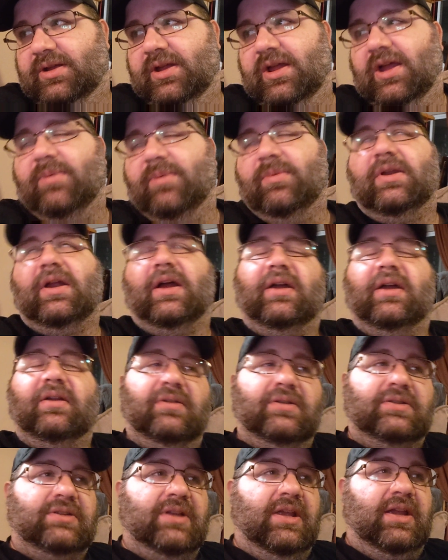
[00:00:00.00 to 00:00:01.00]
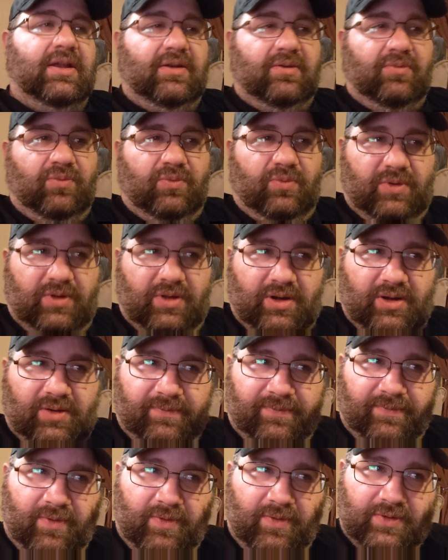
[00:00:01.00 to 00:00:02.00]
I mean, I understand we're gonna
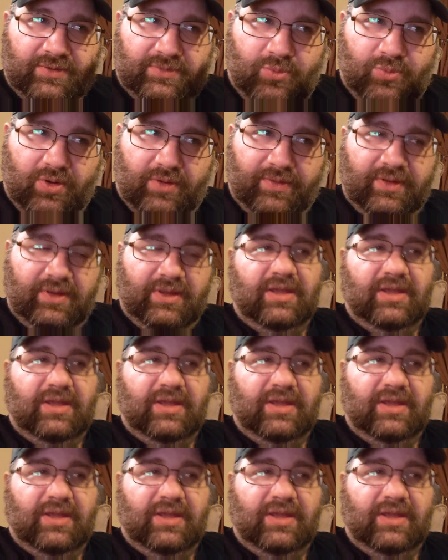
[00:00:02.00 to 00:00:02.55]
focus more on the